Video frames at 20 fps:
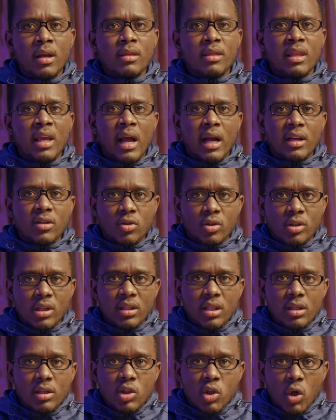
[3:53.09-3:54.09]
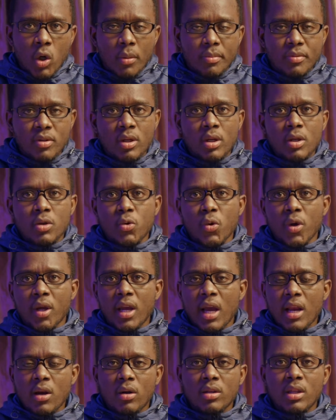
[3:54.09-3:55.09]
There are certain jobs you
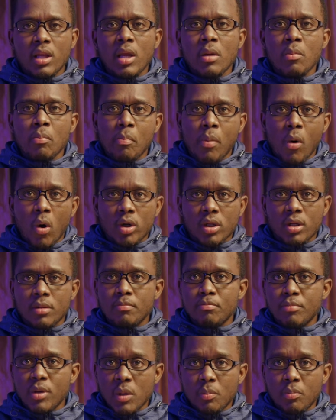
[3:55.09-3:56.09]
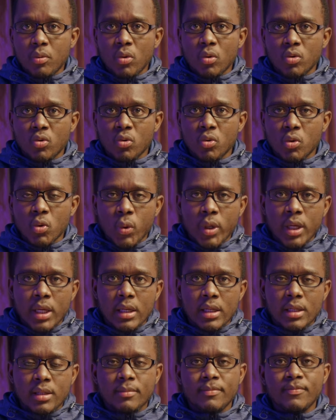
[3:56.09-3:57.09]
cannot import people to do
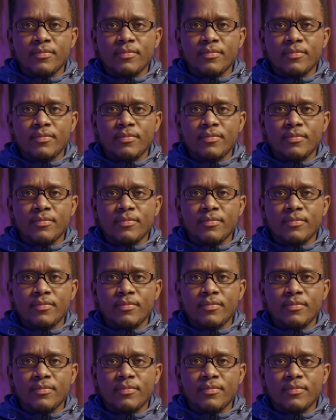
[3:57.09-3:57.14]
it.